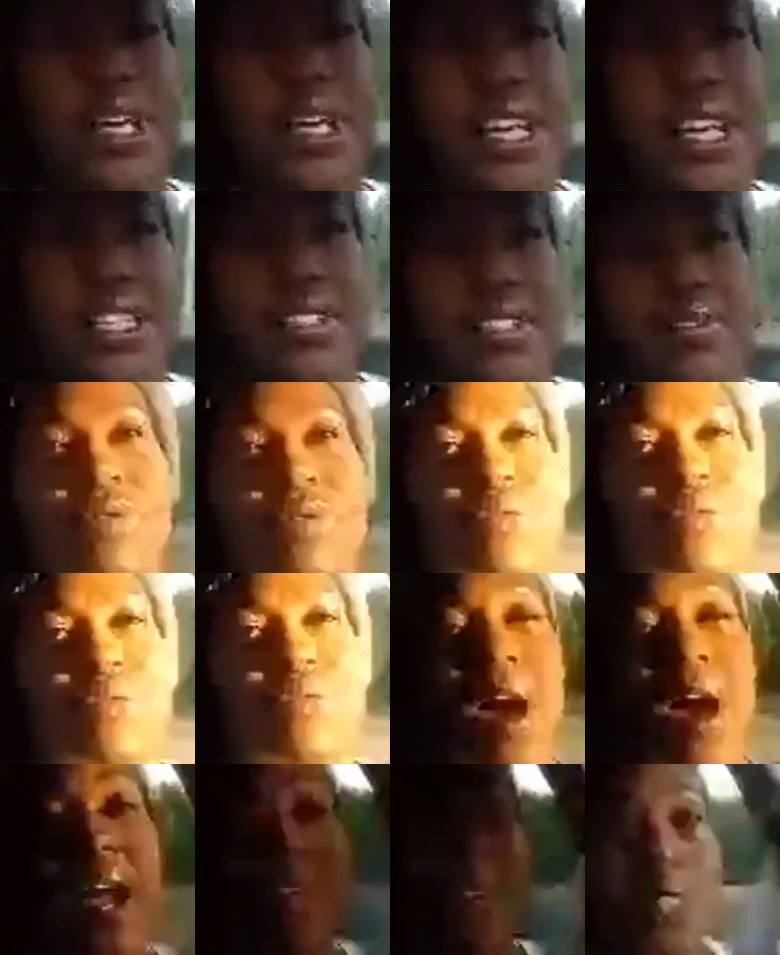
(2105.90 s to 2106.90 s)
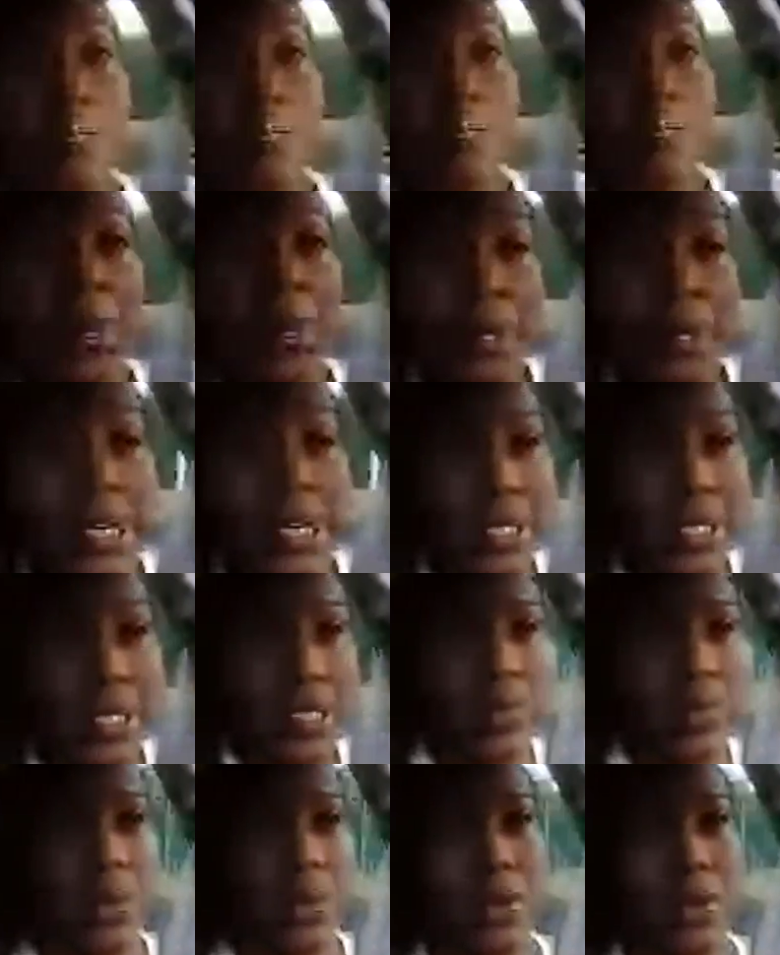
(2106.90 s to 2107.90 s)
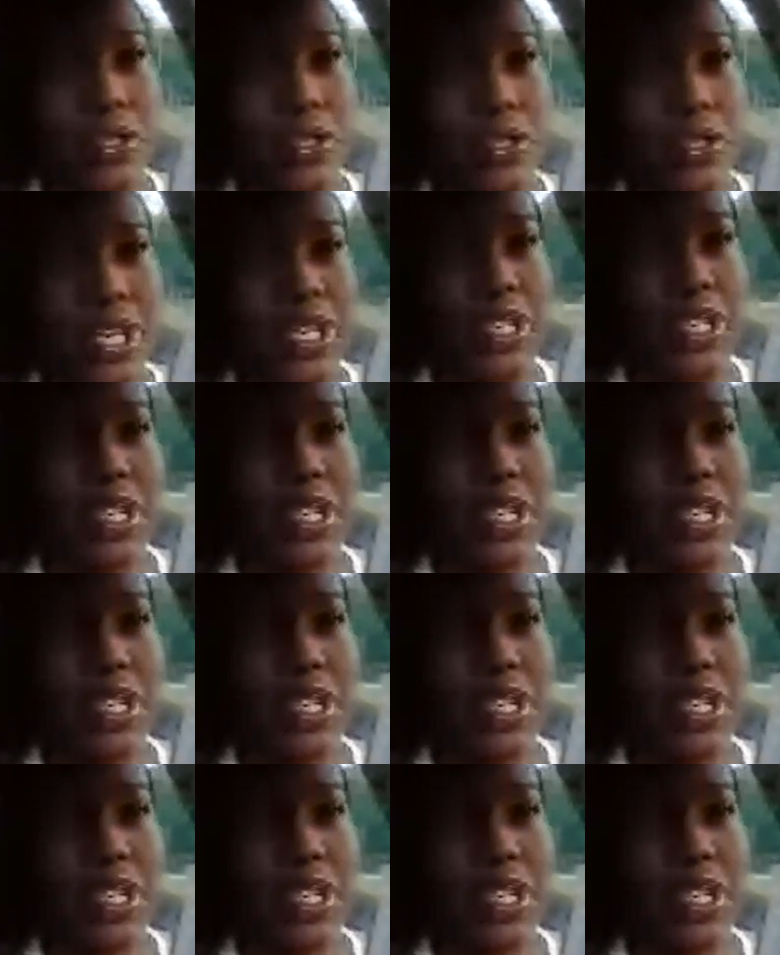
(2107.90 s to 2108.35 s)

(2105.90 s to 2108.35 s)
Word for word: Buddhism because of my experiences with